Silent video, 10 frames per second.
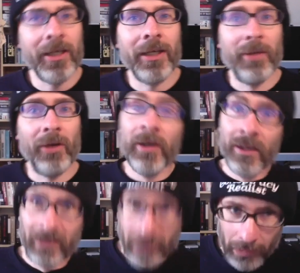about
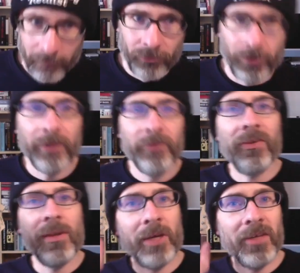
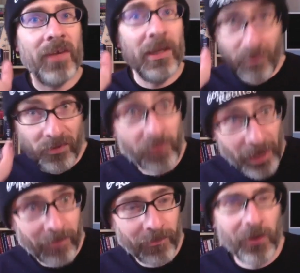chemtrails, they might say
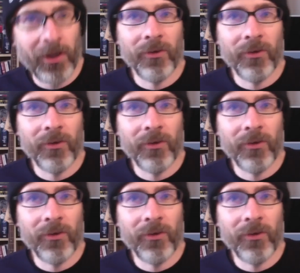stratospheric